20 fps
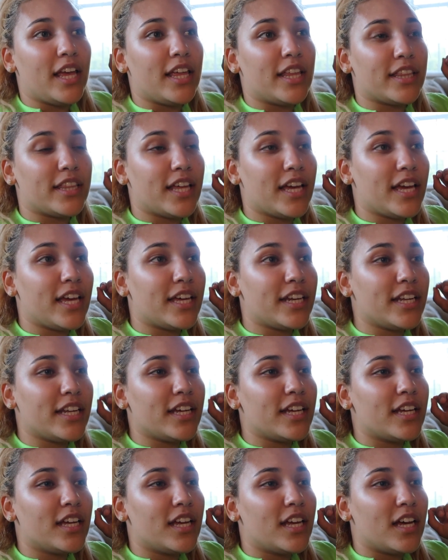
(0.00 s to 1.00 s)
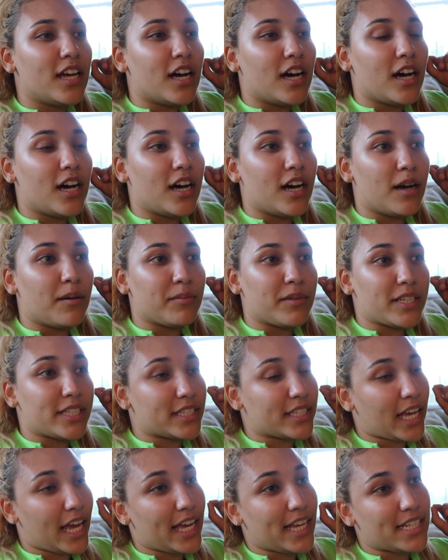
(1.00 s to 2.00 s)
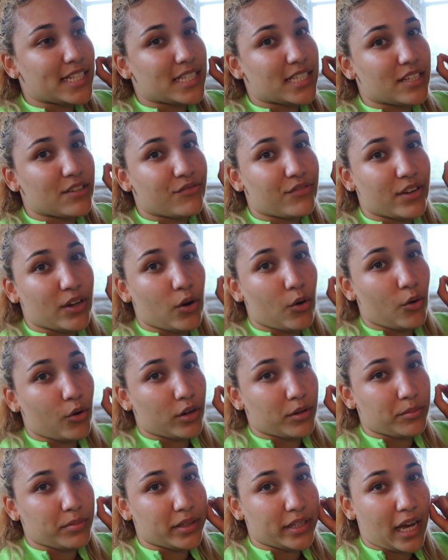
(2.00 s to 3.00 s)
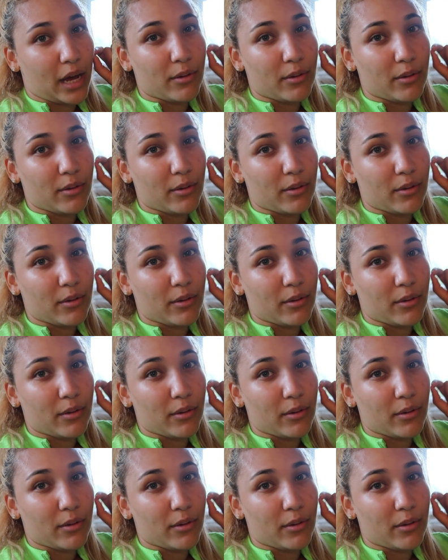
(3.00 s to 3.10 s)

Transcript: And then the skates fit horribly.